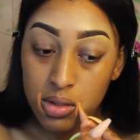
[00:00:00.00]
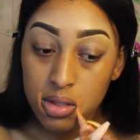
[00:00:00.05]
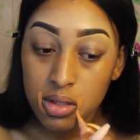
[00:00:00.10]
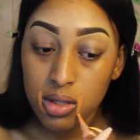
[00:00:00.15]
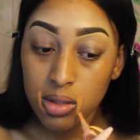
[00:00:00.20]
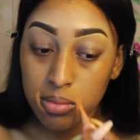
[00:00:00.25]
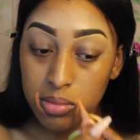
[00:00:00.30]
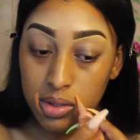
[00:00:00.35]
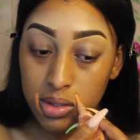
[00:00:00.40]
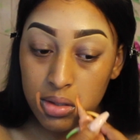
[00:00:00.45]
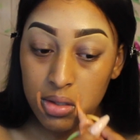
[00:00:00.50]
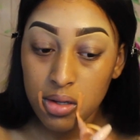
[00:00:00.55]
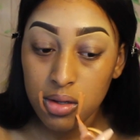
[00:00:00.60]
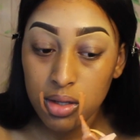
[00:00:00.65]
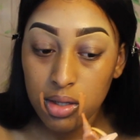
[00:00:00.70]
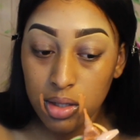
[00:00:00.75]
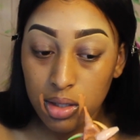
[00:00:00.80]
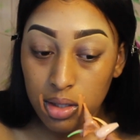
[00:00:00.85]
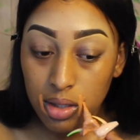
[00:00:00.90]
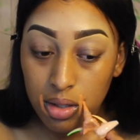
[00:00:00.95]
so I'm just gonna
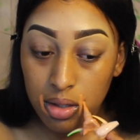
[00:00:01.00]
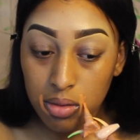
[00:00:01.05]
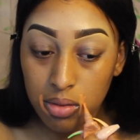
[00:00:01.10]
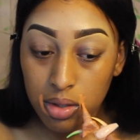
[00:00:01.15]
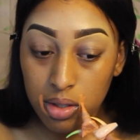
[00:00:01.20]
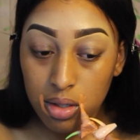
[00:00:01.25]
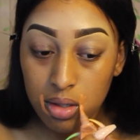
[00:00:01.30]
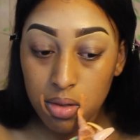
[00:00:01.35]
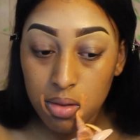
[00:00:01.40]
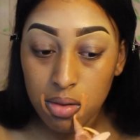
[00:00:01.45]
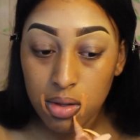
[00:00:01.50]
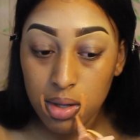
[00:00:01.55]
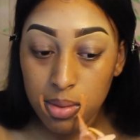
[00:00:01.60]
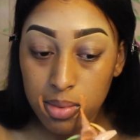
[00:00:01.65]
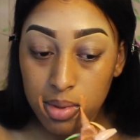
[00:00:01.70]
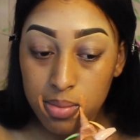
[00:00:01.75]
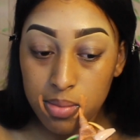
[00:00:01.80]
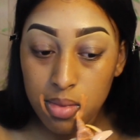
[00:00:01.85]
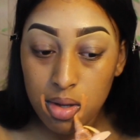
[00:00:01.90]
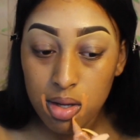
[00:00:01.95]
color correct around
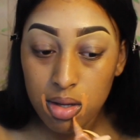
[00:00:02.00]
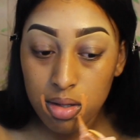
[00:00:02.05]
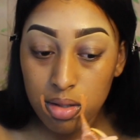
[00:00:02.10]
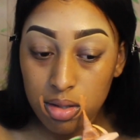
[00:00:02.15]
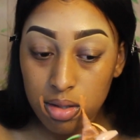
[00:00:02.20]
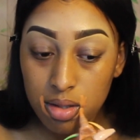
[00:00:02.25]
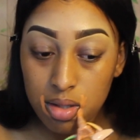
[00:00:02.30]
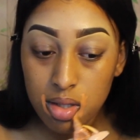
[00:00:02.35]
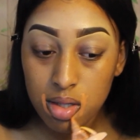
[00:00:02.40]
my mouth.